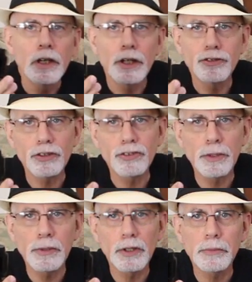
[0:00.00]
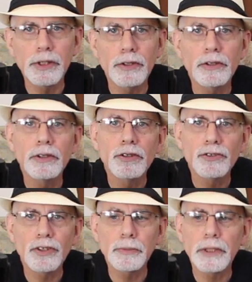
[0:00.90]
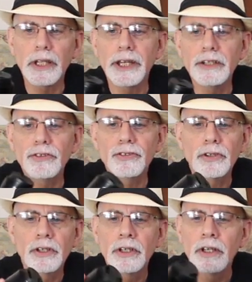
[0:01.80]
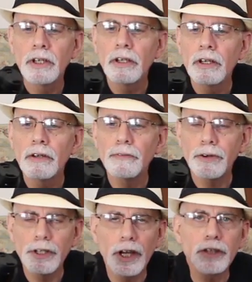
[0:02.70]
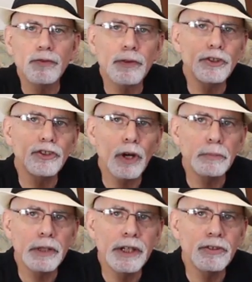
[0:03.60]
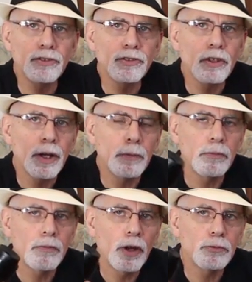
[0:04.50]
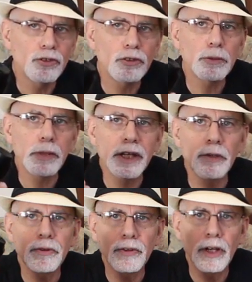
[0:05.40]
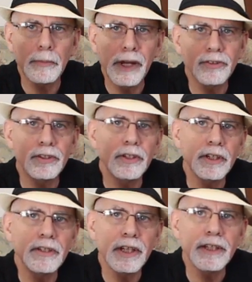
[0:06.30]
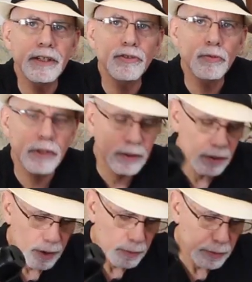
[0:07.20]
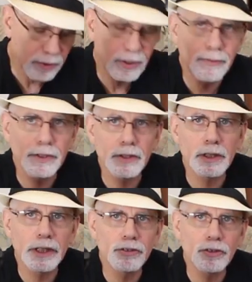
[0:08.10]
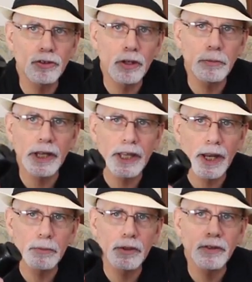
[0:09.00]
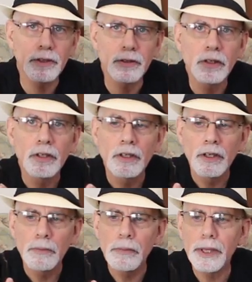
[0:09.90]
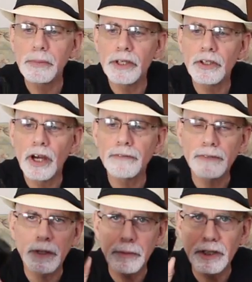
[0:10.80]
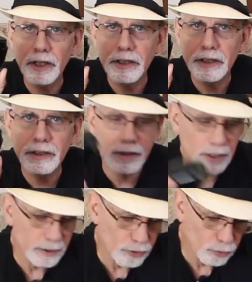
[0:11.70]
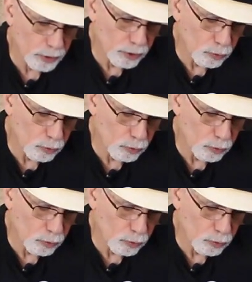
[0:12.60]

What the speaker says: a 60 millimeter Sigma lens. Very nice, very sharp lens. I'm still debating whether or not I'm actually gonna take this one, because I have another lens that's on my camera that may be enough, and I may not need to take this one